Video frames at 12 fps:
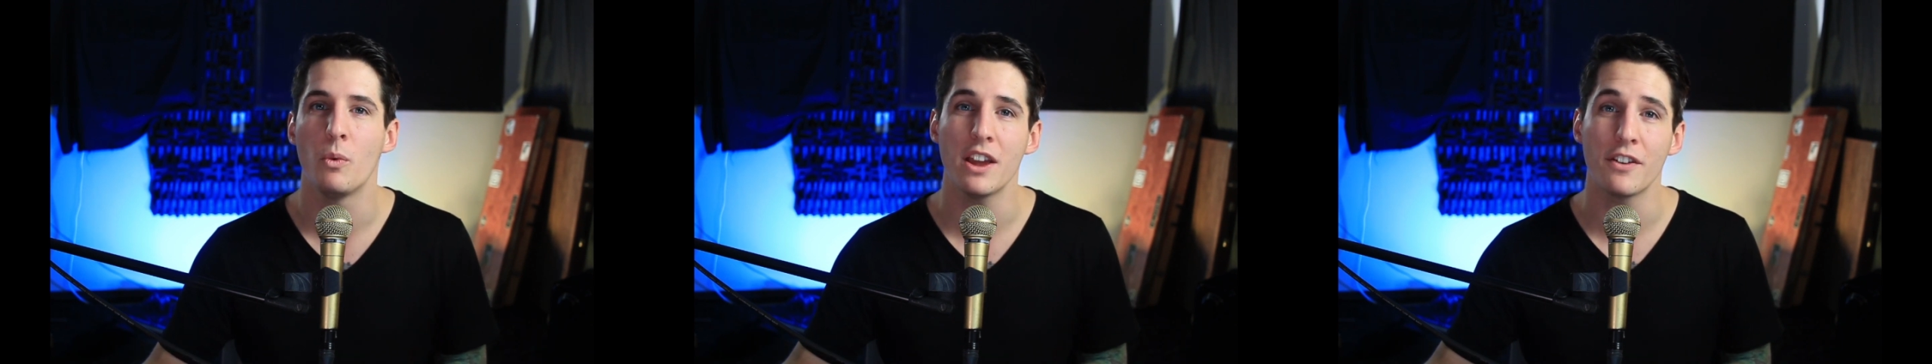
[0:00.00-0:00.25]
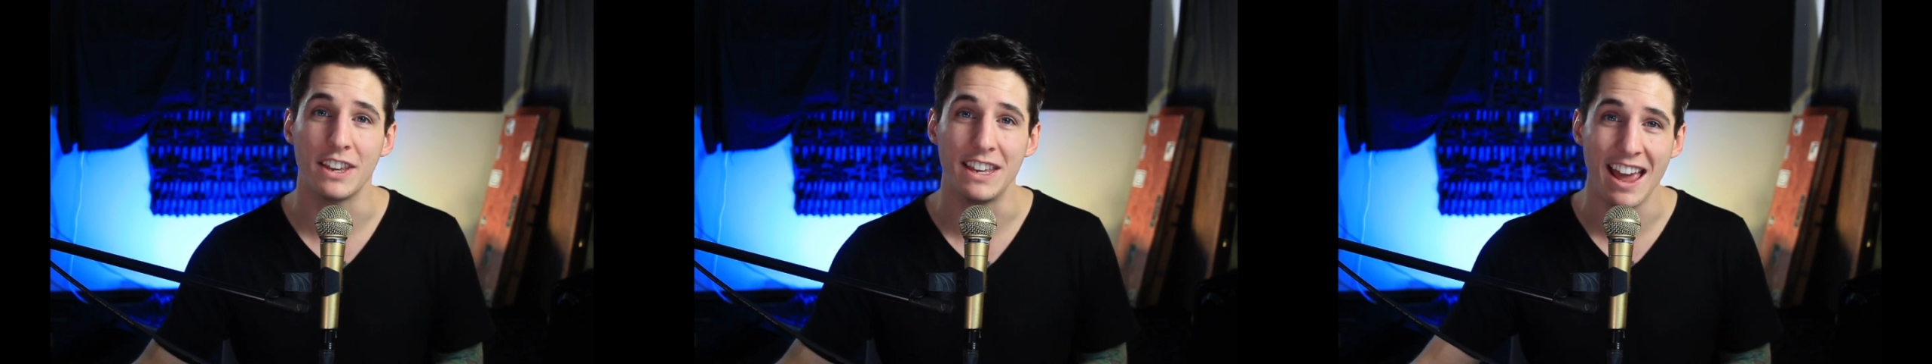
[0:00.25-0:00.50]
We
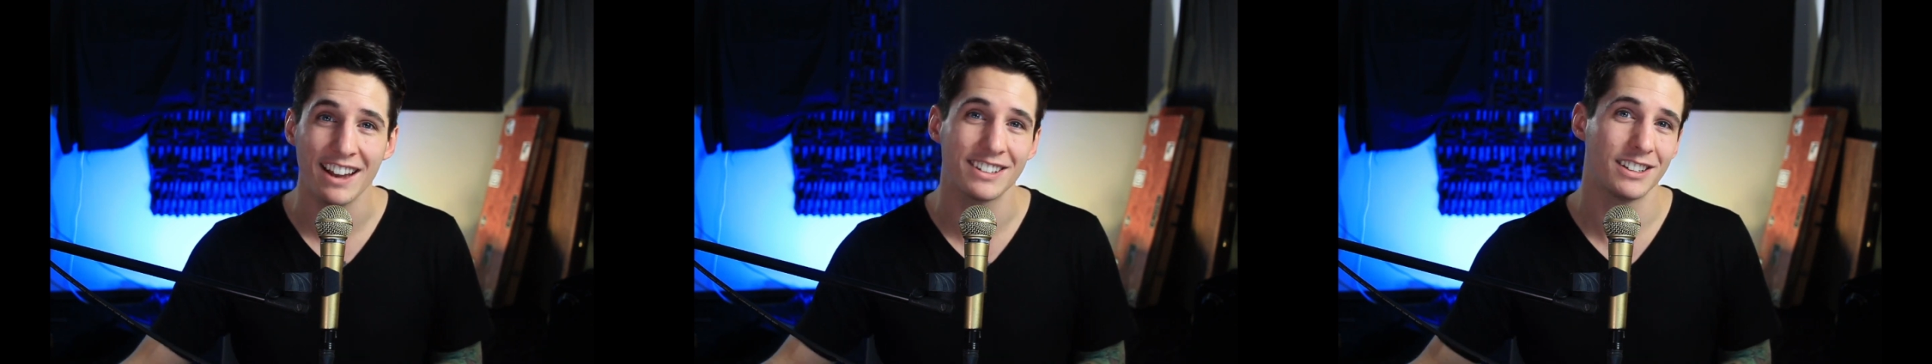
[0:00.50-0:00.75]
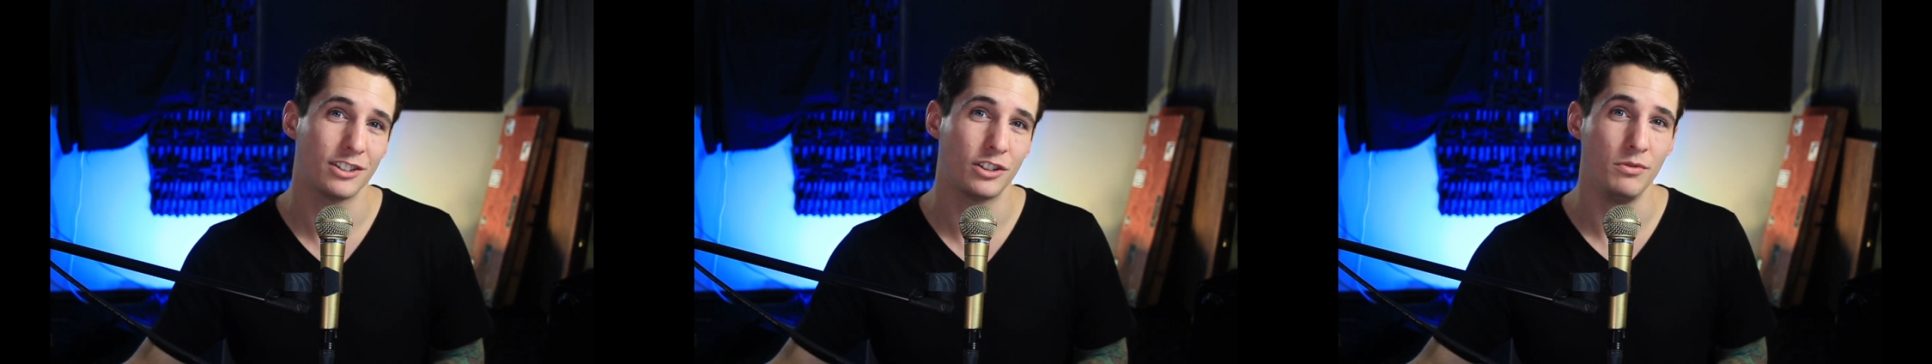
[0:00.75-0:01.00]
have
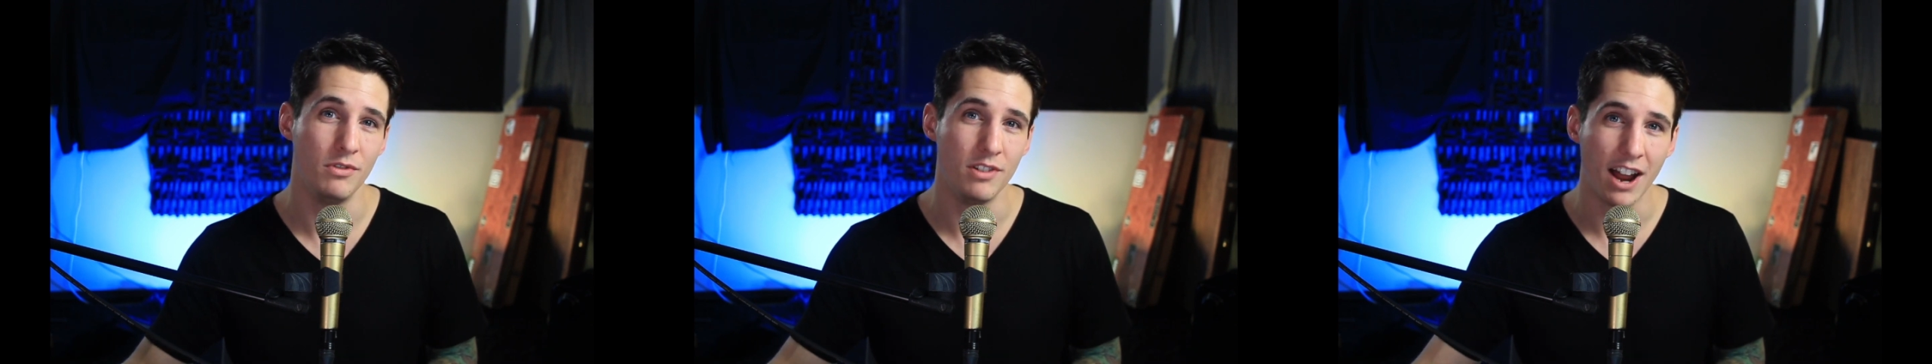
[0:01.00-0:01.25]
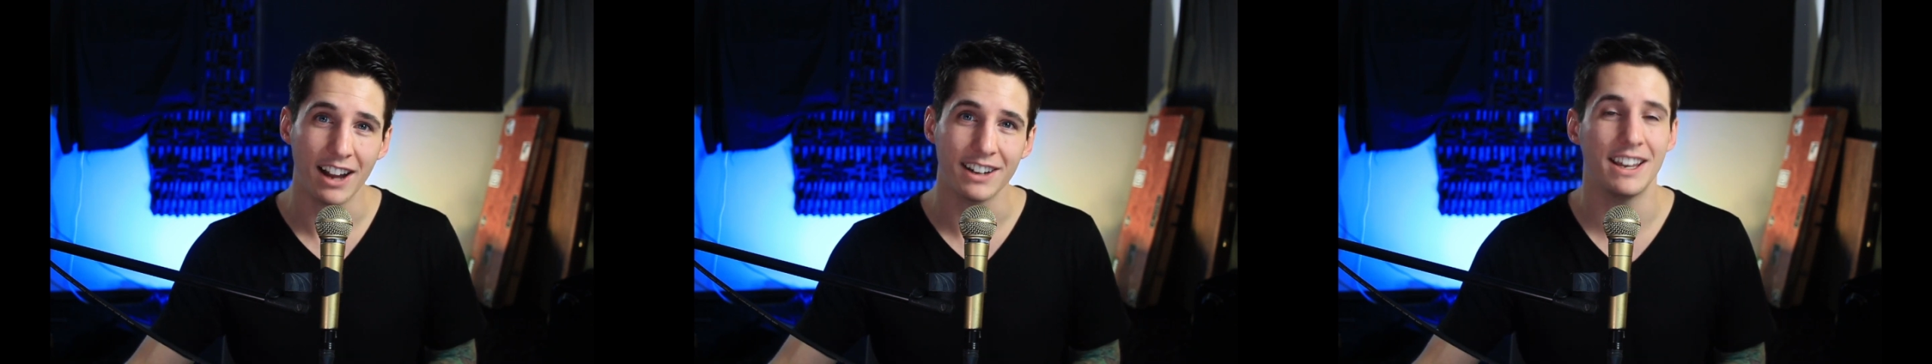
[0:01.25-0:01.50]
yet to
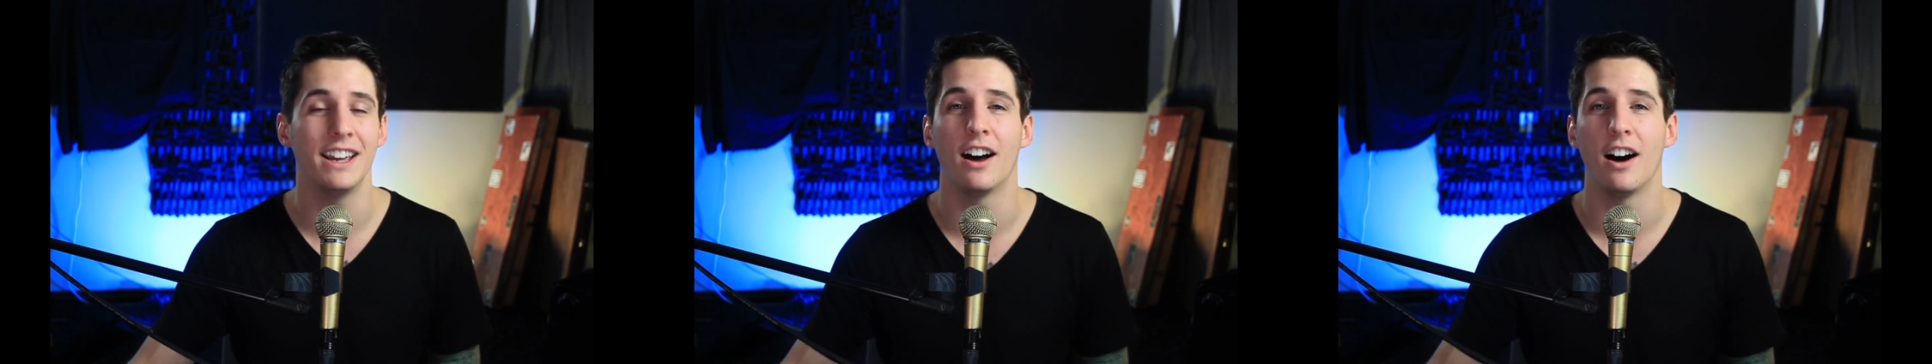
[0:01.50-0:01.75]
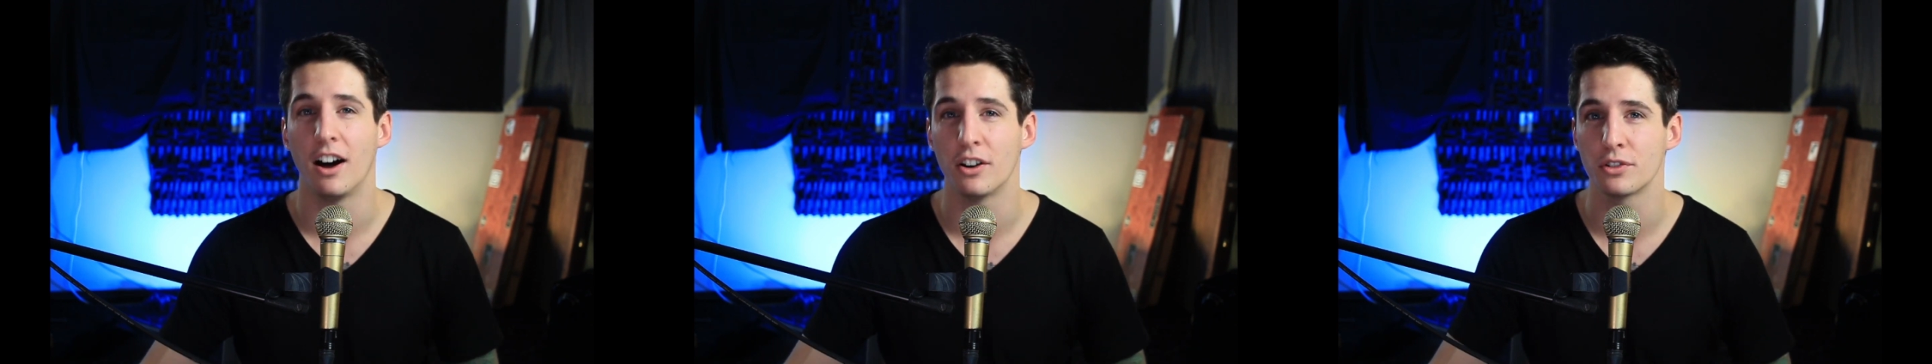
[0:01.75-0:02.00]
not hit
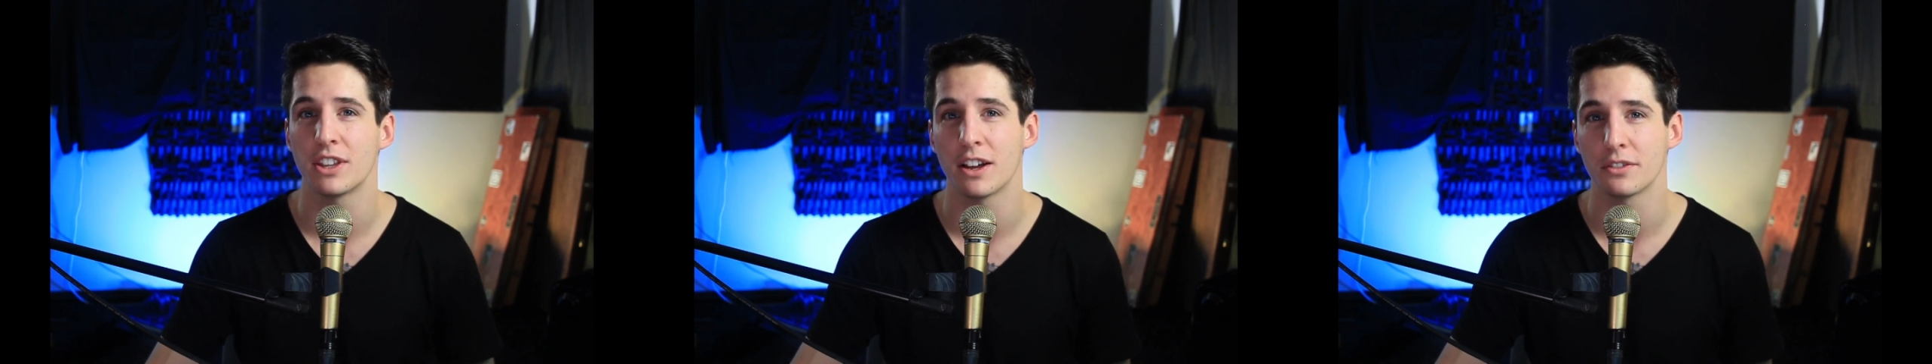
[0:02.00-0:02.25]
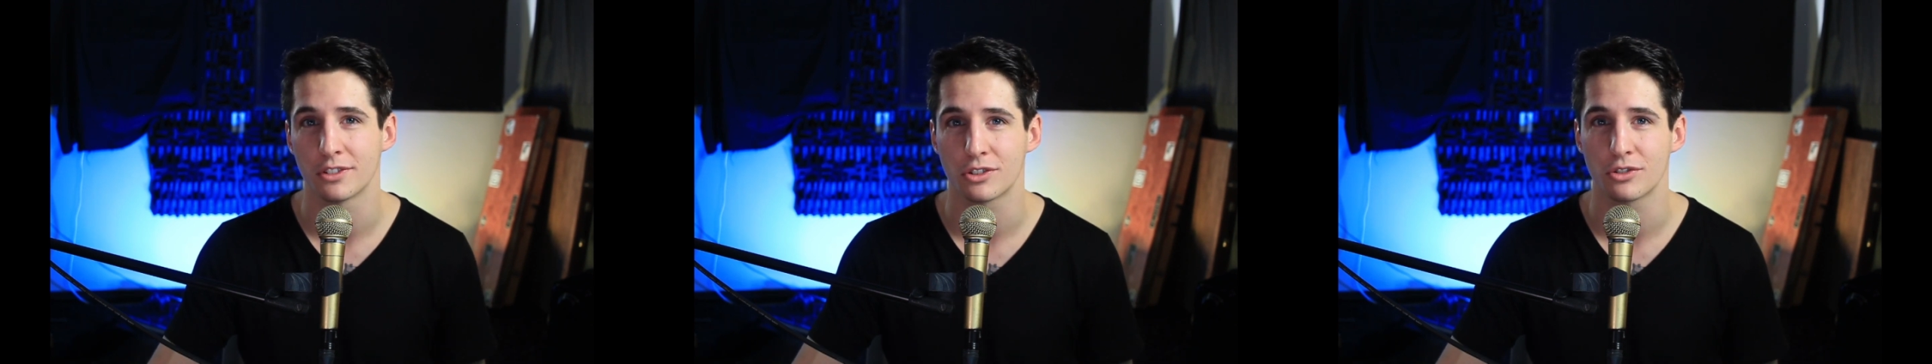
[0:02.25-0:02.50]

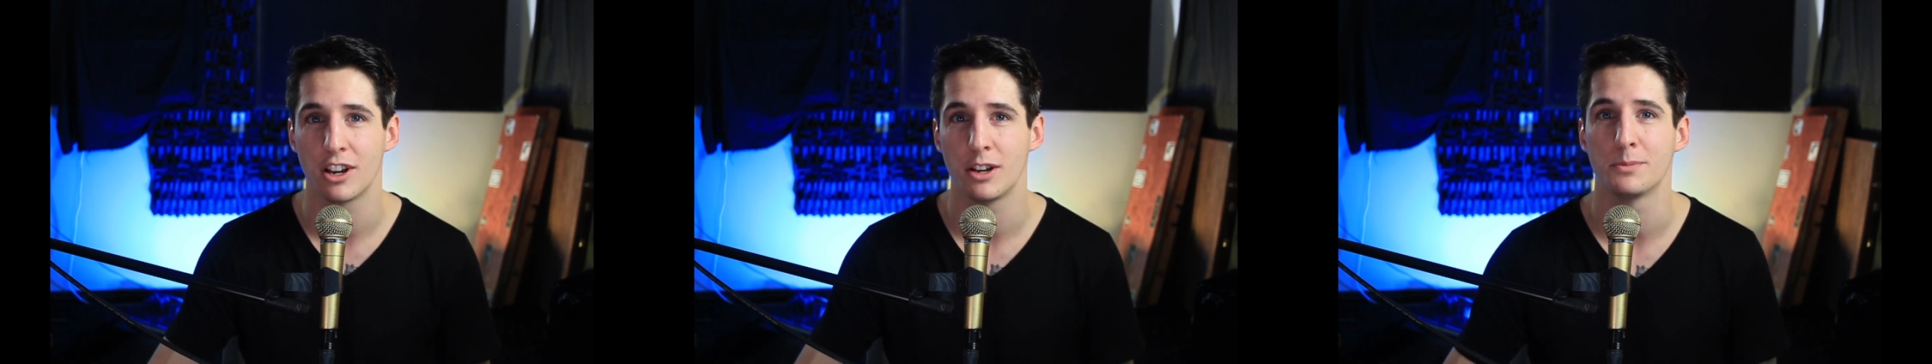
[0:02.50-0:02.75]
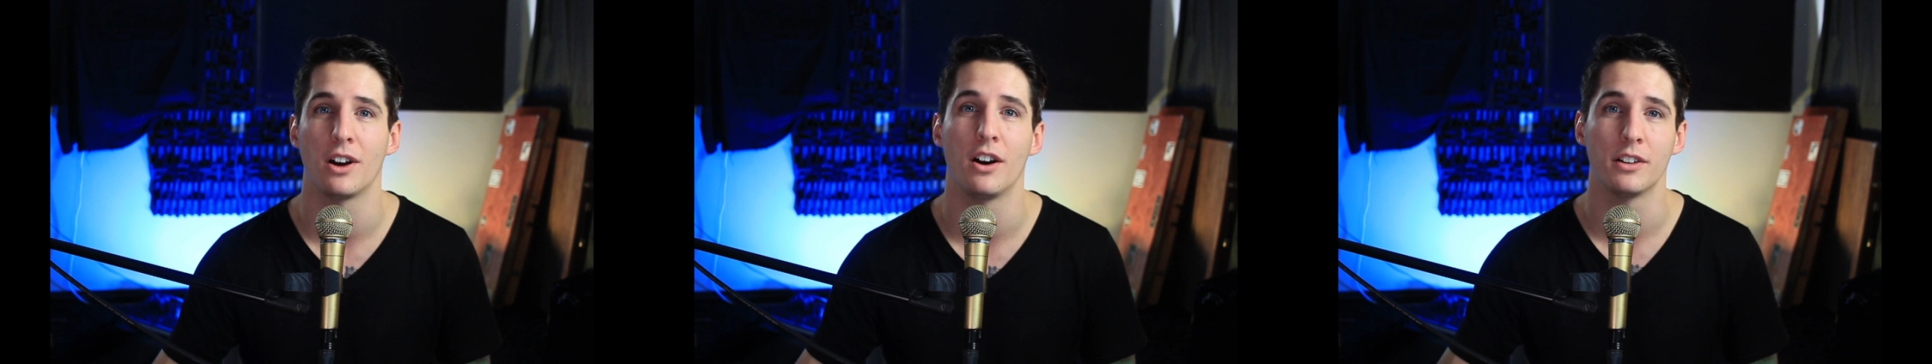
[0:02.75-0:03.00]
100,000
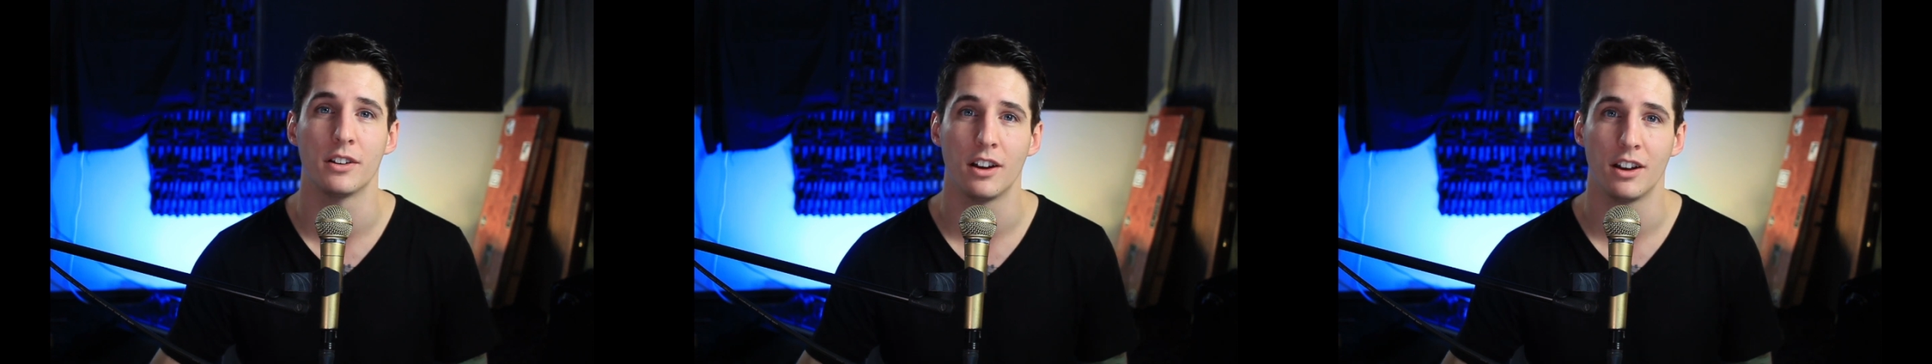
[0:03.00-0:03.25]
streams on